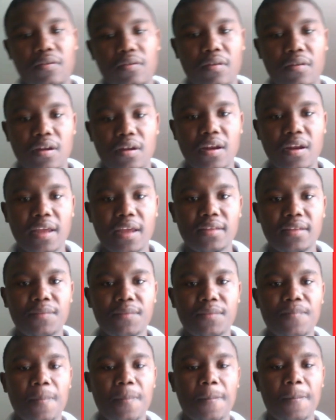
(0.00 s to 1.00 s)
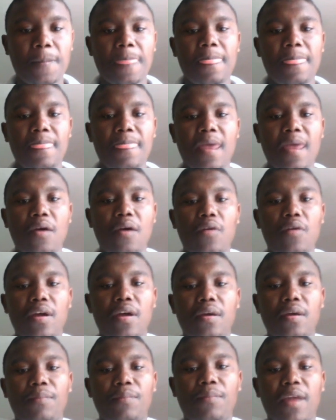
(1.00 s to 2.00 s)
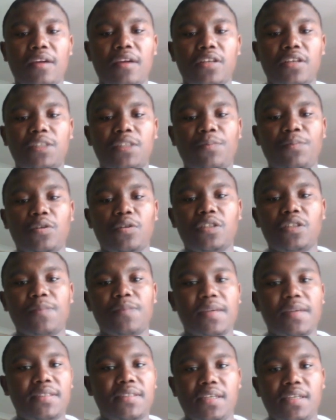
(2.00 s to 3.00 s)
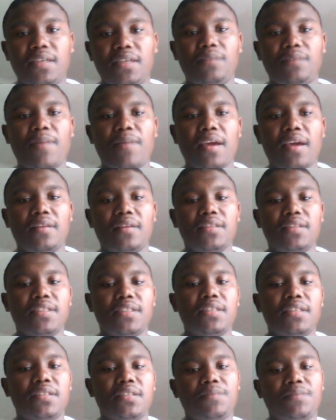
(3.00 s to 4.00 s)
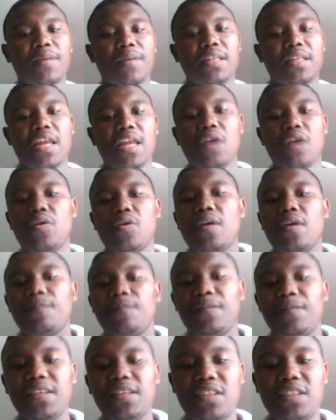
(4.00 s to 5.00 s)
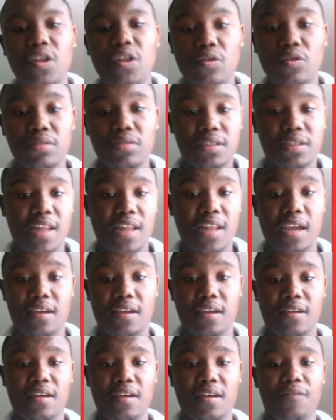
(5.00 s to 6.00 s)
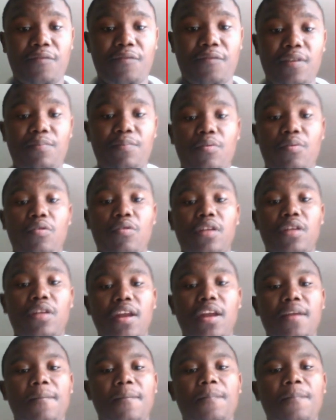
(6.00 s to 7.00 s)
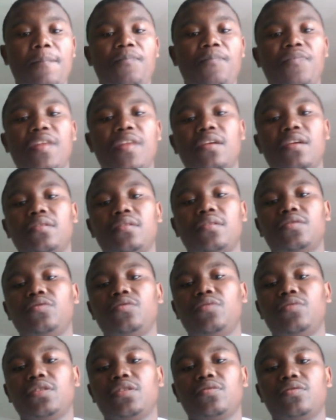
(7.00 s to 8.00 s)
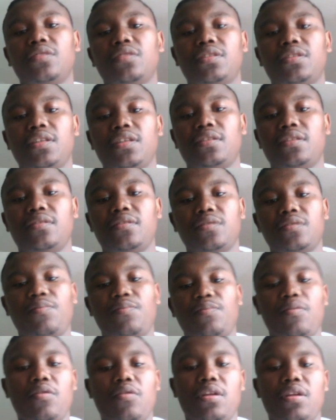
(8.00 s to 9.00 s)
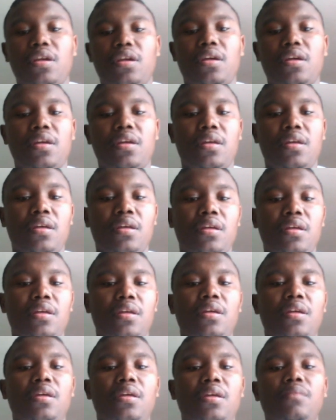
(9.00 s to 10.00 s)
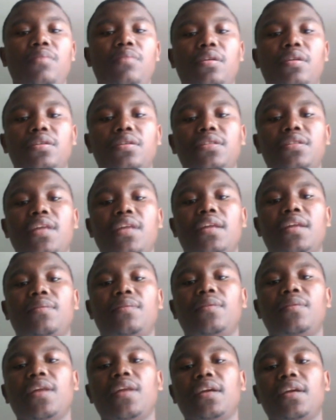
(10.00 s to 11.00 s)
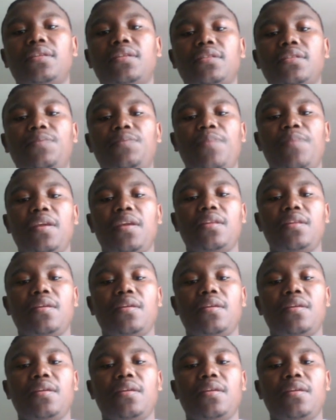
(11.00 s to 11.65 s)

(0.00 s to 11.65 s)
right? Now black responds by taking back the center, but now this looks like a free pawn. Right? We're just gonna take this pawn because that knight is pinned.